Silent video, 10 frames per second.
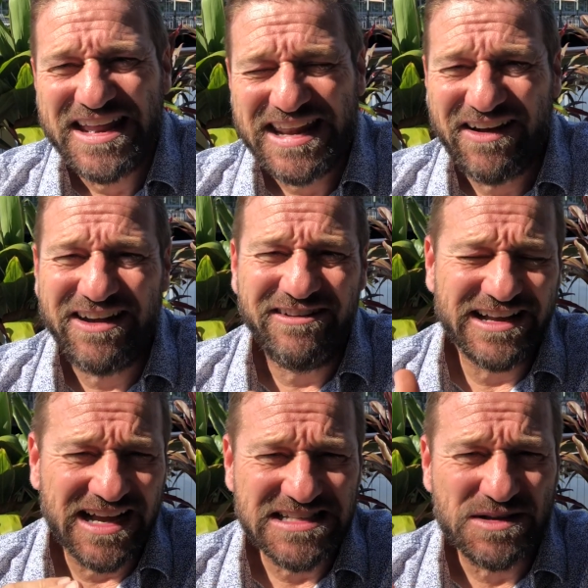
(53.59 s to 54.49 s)
Now, in
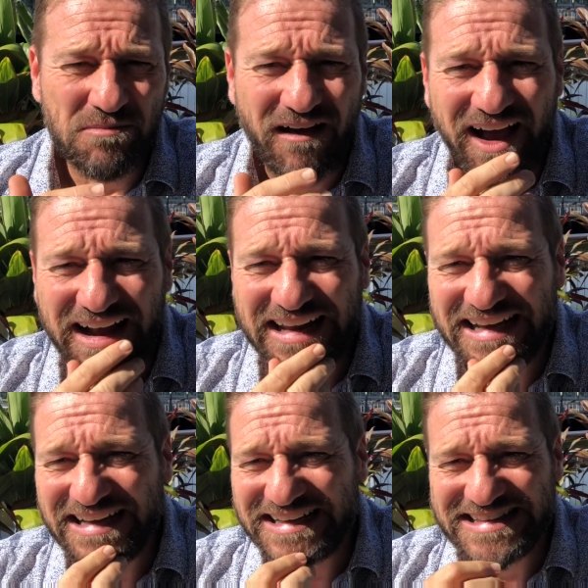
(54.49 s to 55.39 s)
regards to
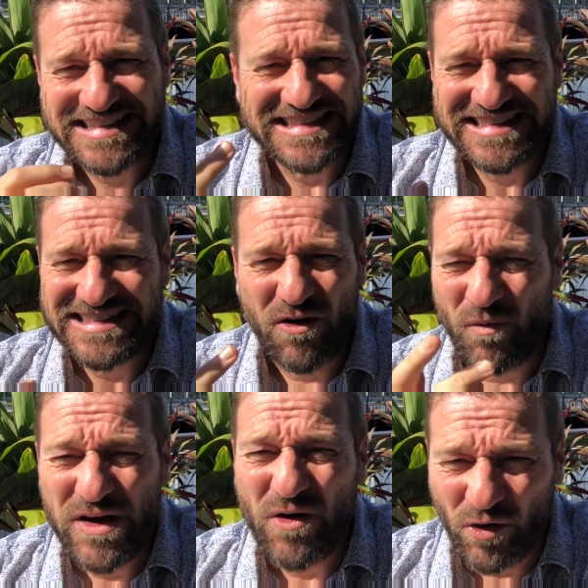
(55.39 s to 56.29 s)
marketing,
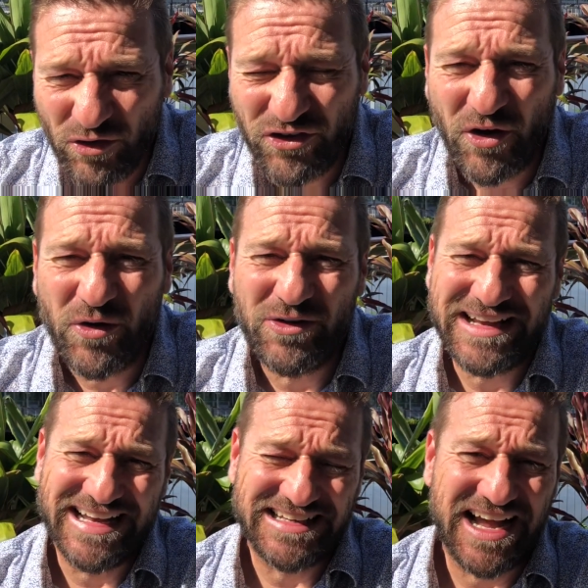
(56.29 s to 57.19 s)
we also
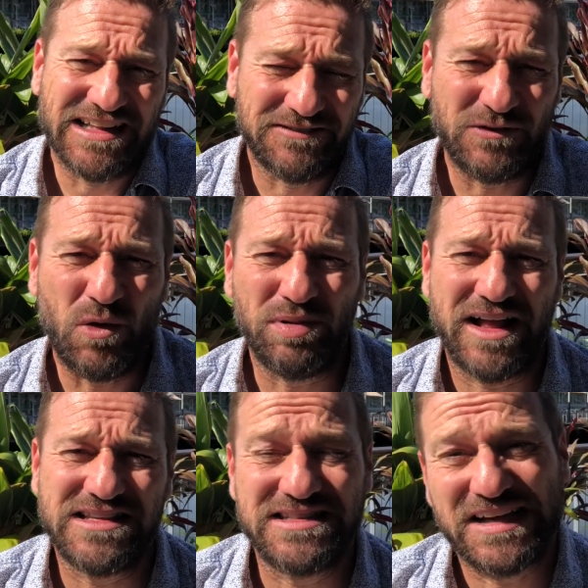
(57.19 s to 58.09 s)
get colour floor
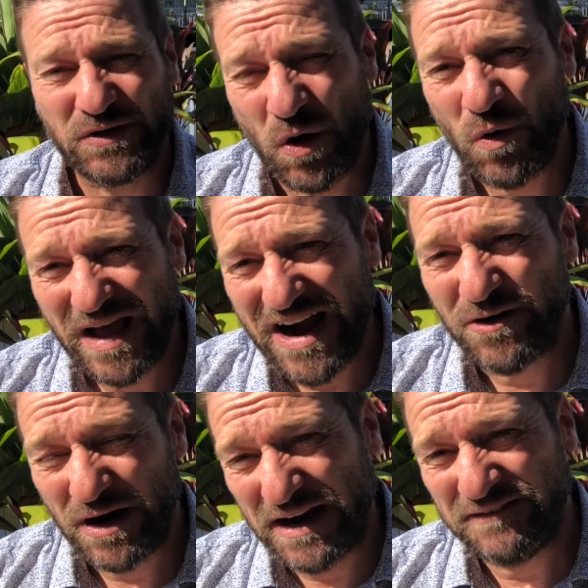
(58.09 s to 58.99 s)
plans done on all our
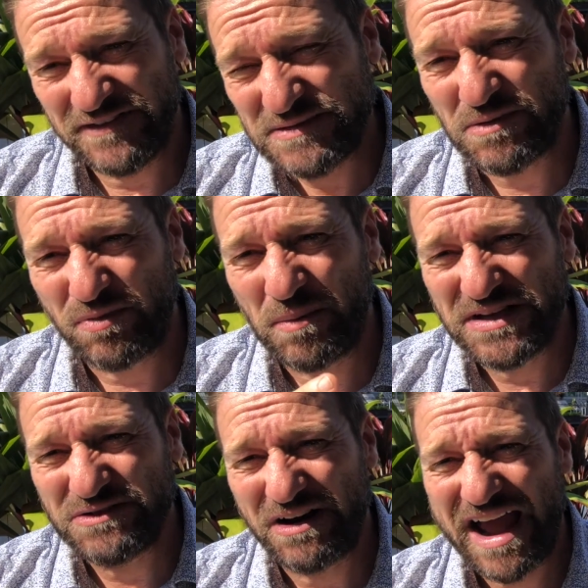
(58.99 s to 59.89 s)
investment properties
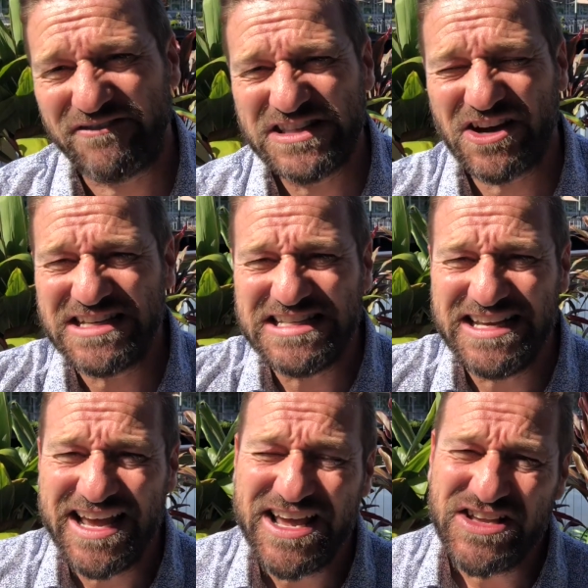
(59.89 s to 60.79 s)
that we're advertising.
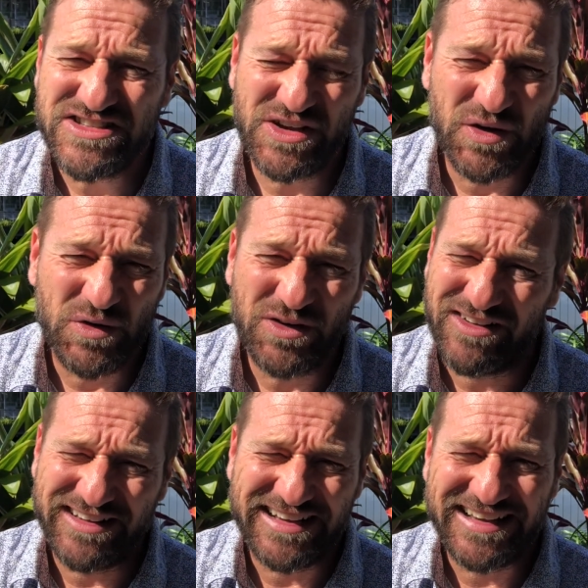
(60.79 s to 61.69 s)
So
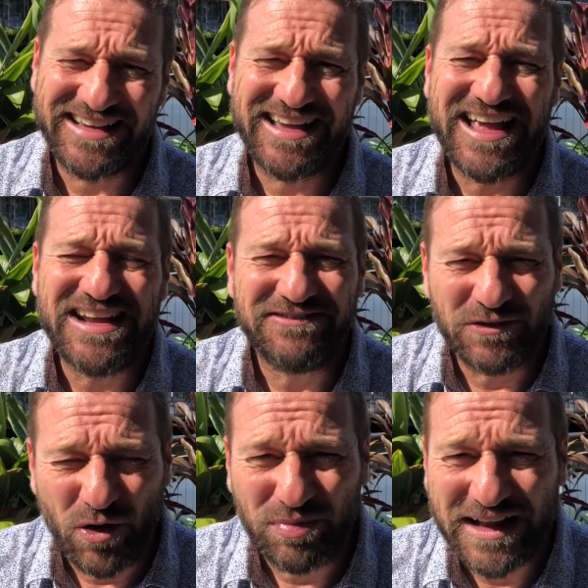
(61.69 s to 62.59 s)
get a
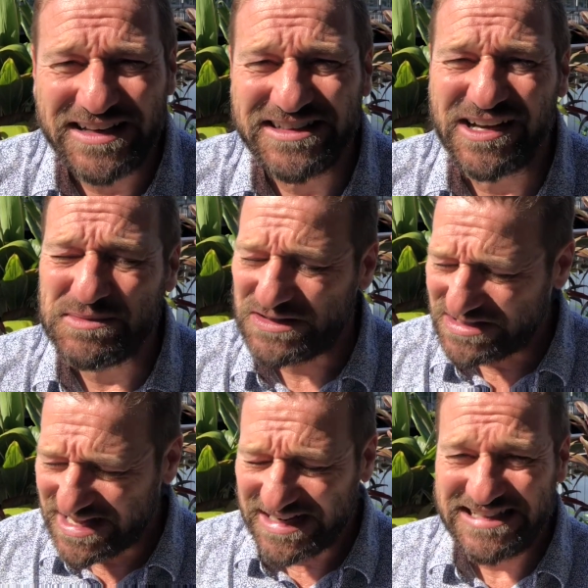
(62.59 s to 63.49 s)
floor plan done because
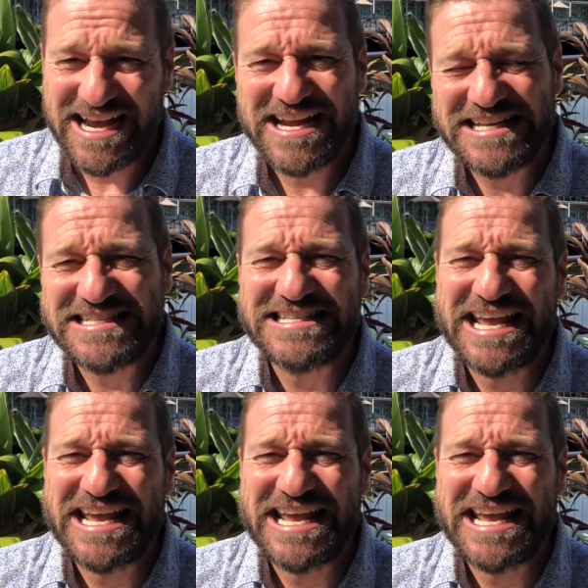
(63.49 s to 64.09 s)
then tenants